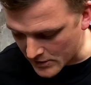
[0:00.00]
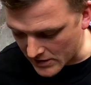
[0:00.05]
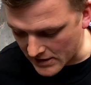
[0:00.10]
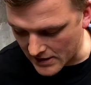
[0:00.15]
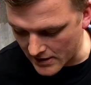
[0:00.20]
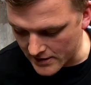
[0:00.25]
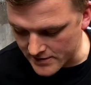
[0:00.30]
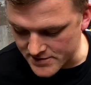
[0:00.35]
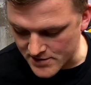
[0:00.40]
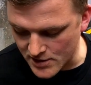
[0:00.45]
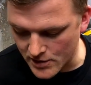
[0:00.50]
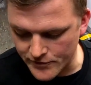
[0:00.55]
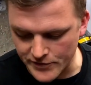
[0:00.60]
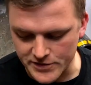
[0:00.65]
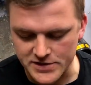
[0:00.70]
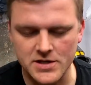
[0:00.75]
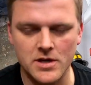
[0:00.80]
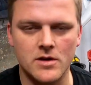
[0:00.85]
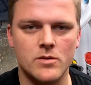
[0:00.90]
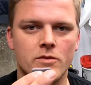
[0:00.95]
so we've got a clean
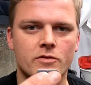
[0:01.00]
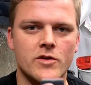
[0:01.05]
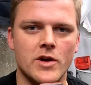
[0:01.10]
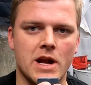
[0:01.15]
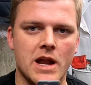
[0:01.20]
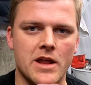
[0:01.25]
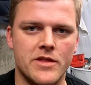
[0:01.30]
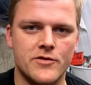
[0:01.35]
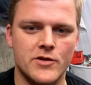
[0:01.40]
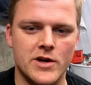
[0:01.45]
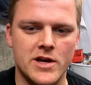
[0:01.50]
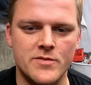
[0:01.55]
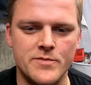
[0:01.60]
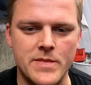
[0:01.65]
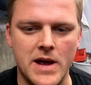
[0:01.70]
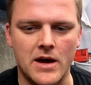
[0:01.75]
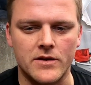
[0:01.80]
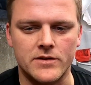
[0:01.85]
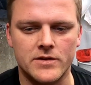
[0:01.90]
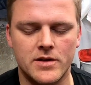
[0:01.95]
surface, we've got our 3M
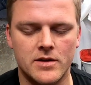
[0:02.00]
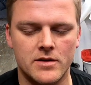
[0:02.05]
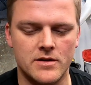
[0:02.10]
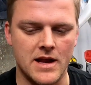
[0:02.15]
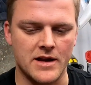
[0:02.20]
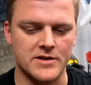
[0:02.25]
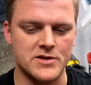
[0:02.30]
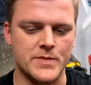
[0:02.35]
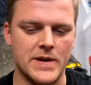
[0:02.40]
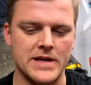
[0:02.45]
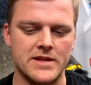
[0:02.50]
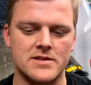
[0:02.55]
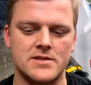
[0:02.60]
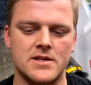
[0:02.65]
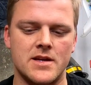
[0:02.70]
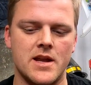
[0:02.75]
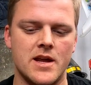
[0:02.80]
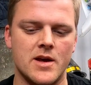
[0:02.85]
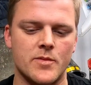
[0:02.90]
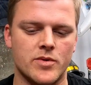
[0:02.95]
mount. Now to make this
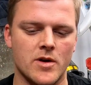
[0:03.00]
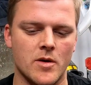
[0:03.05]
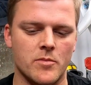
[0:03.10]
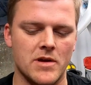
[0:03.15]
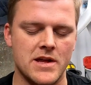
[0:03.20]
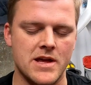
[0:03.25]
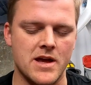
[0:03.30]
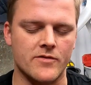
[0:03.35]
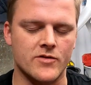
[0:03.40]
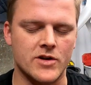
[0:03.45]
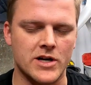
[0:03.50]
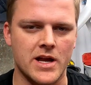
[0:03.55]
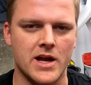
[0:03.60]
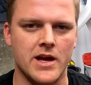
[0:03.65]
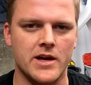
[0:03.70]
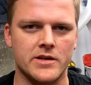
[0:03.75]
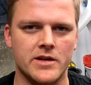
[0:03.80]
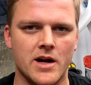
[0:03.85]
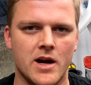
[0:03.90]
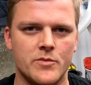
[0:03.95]
adhere properly, I've got to
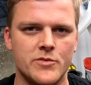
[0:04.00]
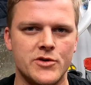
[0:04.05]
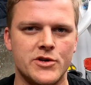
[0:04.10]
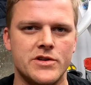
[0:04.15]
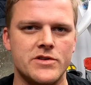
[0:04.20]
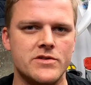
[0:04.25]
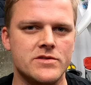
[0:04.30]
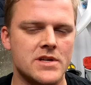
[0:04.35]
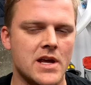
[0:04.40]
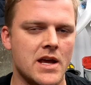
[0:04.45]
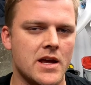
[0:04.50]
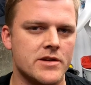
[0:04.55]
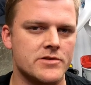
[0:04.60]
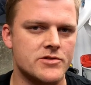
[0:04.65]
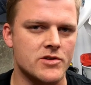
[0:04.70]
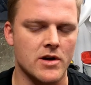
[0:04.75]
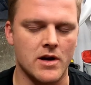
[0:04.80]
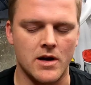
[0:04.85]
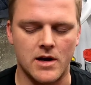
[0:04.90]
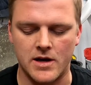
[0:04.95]
heat it up. You can use a
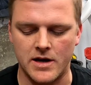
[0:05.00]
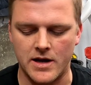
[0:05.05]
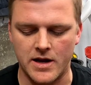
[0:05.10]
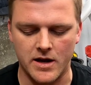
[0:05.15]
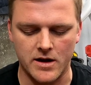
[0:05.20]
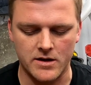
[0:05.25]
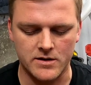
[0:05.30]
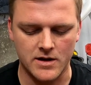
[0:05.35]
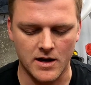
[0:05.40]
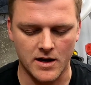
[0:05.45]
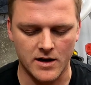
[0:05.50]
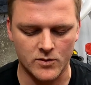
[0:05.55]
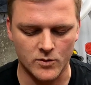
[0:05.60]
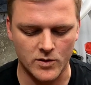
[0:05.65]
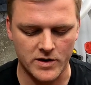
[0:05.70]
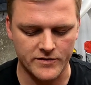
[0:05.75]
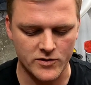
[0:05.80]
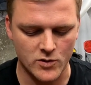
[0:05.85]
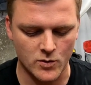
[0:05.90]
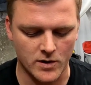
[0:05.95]
hairdryer, a heat gun,
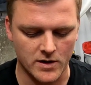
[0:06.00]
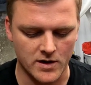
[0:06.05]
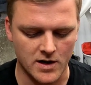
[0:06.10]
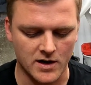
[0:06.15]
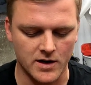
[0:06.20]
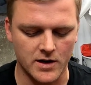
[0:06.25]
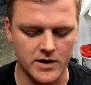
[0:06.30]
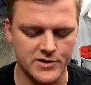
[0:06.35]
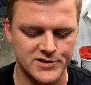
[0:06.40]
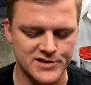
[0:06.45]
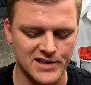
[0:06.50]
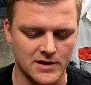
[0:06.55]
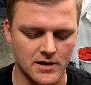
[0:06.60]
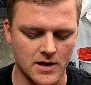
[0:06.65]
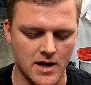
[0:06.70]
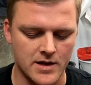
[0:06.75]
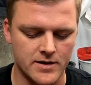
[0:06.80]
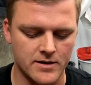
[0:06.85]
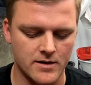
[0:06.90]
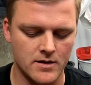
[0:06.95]
whatever you want. I'm going to use a
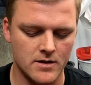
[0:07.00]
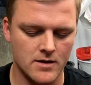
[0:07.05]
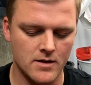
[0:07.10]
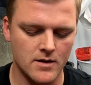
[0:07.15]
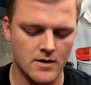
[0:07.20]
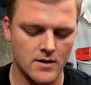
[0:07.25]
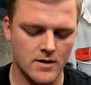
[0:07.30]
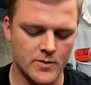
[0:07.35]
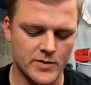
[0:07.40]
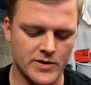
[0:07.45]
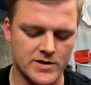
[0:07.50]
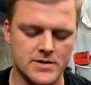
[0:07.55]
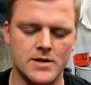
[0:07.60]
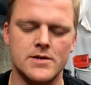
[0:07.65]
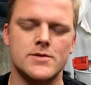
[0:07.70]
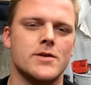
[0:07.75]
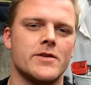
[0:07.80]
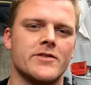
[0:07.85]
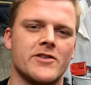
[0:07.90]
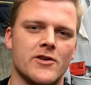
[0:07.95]
lighter because
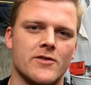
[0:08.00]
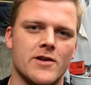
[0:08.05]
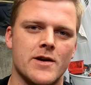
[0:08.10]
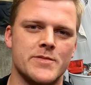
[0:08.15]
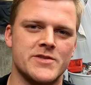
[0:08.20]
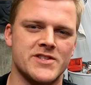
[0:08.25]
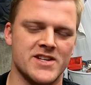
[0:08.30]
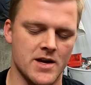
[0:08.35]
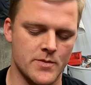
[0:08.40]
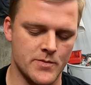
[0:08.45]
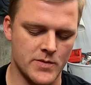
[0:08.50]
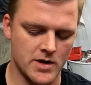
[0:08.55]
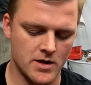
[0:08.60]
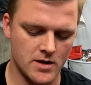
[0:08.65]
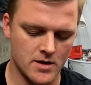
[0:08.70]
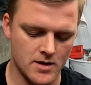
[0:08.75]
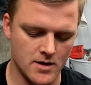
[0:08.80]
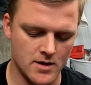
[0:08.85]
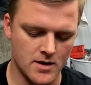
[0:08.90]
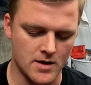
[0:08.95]
that's what I've got right beside me.